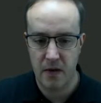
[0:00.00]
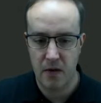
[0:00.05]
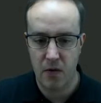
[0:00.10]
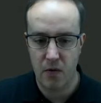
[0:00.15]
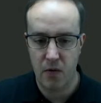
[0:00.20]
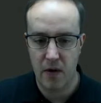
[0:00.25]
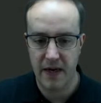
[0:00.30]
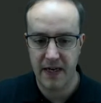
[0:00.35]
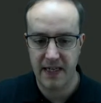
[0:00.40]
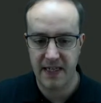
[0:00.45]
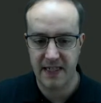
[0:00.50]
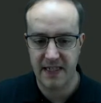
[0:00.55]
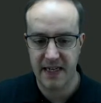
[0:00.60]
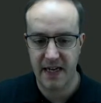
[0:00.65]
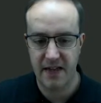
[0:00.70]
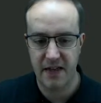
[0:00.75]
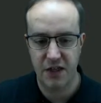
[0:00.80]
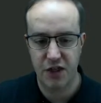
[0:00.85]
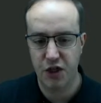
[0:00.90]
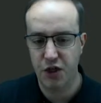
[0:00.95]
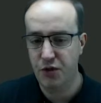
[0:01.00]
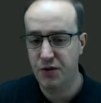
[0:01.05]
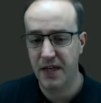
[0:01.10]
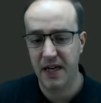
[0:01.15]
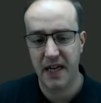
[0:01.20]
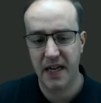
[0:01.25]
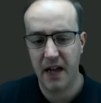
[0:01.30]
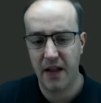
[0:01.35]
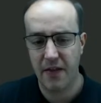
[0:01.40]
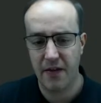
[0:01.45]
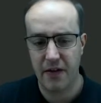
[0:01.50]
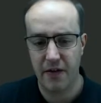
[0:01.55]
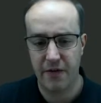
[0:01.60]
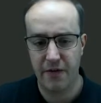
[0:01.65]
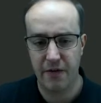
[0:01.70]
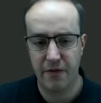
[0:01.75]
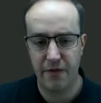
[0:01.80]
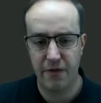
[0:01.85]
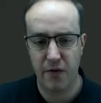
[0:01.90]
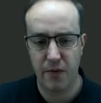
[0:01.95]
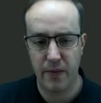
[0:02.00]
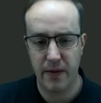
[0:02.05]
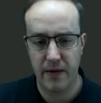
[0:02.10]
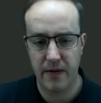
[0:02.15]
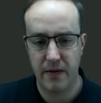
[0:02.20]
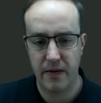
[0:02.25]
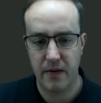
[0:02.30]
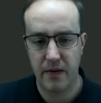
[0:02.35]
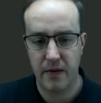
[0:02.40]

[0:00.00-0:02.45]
or I can say that it's using another different fluid.